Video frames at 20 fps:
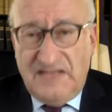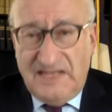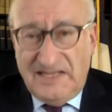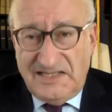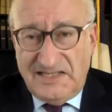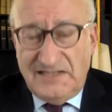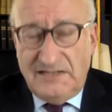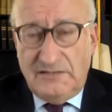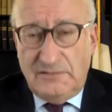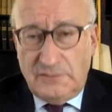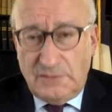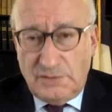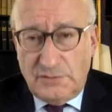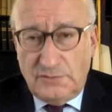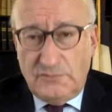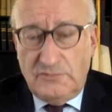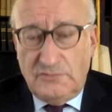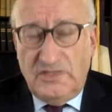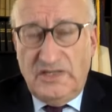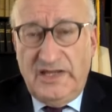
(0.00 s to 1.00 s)
getting
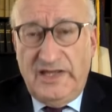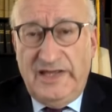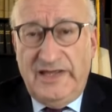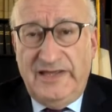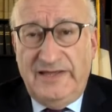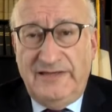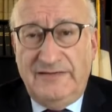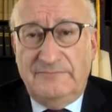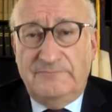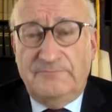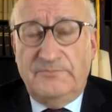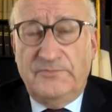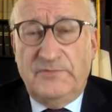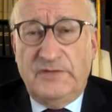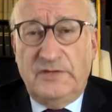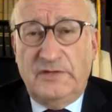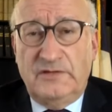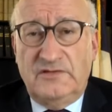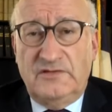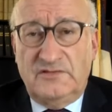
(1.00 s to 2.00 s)
to a
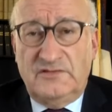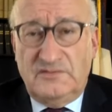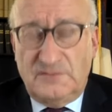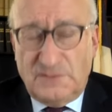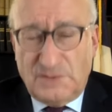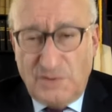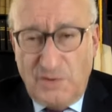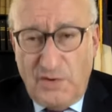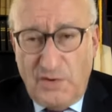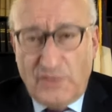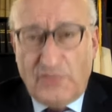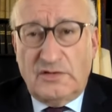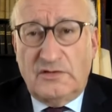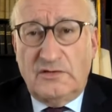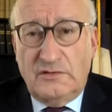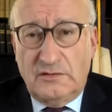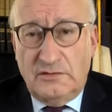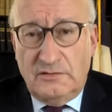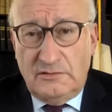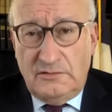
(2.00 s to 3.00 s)

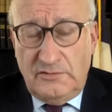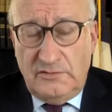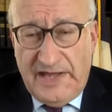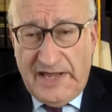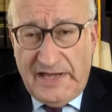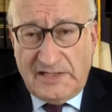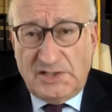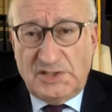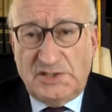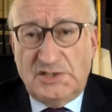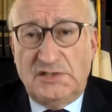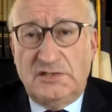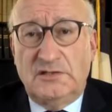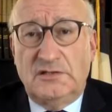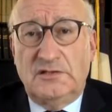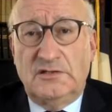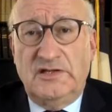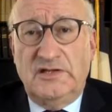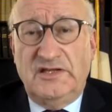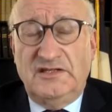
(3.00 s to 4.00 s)
strong
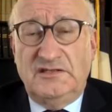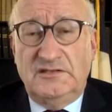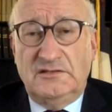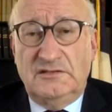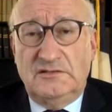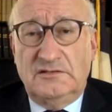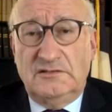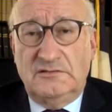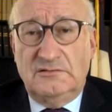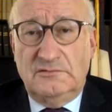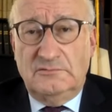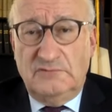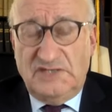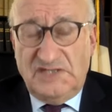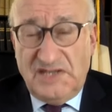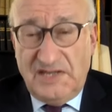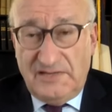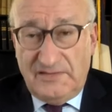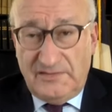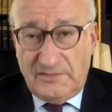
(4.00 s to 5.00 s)
reaction and
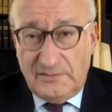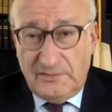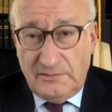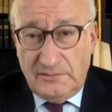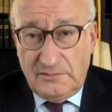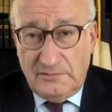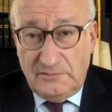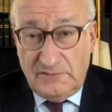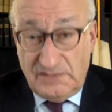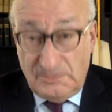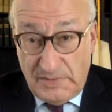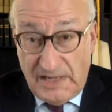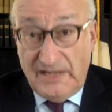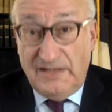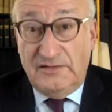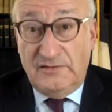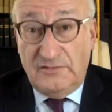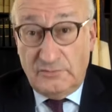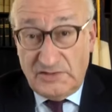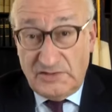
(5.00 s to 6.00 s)
which has
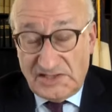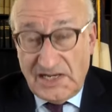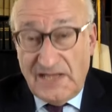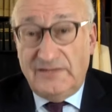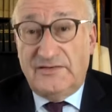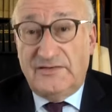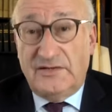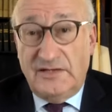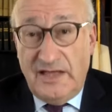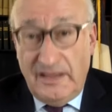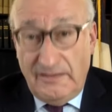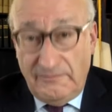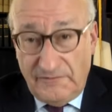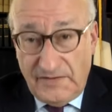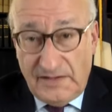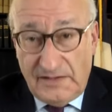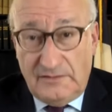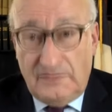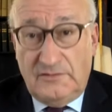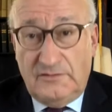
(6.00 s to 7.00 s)

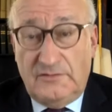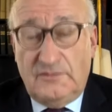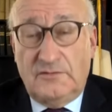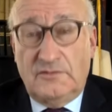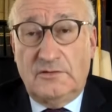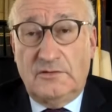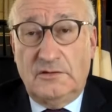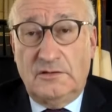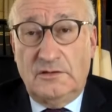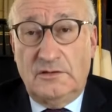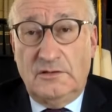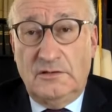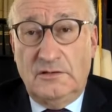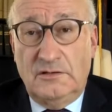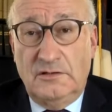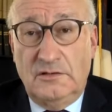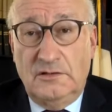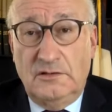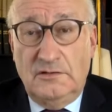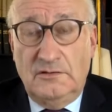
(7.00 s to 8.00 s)
effects
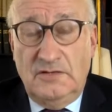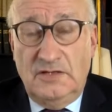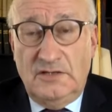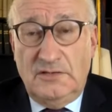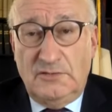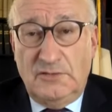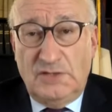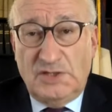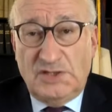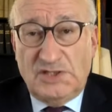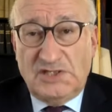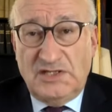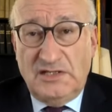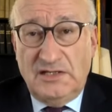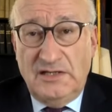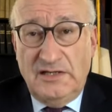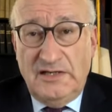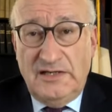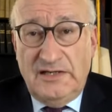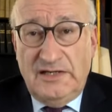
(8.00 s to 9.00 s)
in
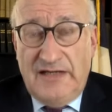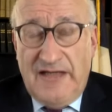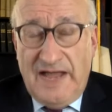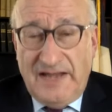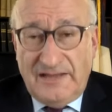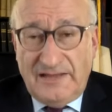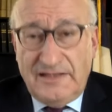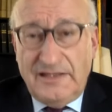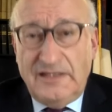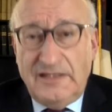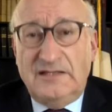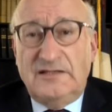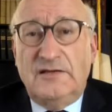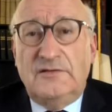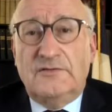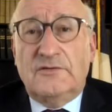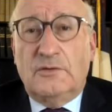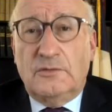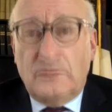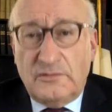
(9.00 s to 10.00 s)
Russia. I think
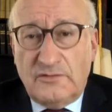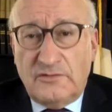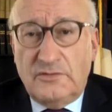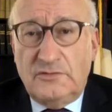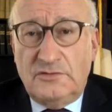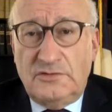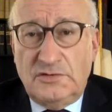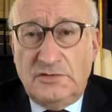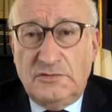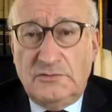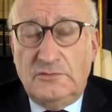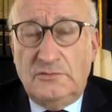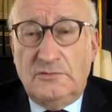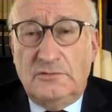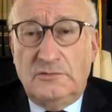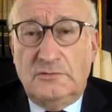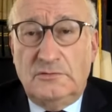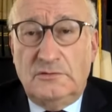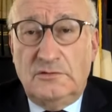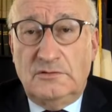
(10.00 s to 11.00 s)
it is also
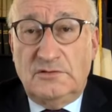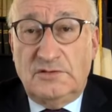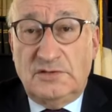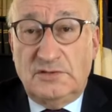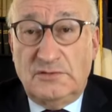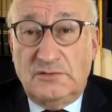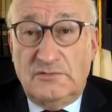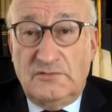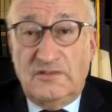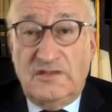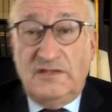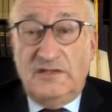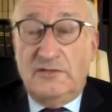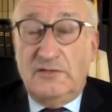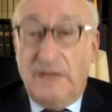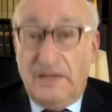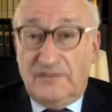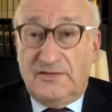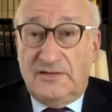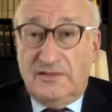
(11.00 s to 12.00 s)
due to
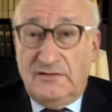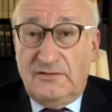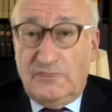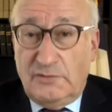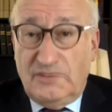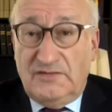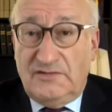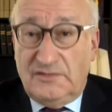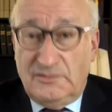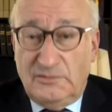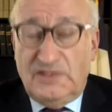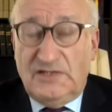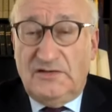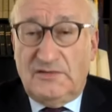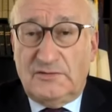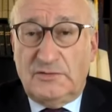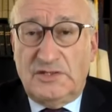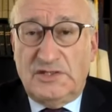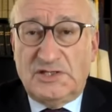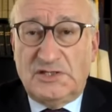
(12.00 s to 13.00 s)
the US and the US
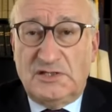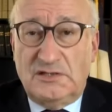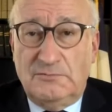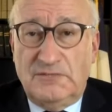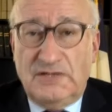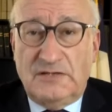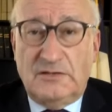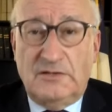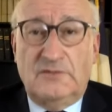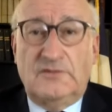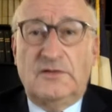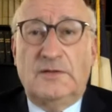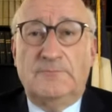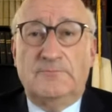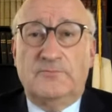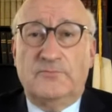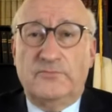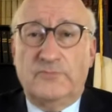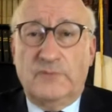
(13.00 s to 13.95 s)
administration, because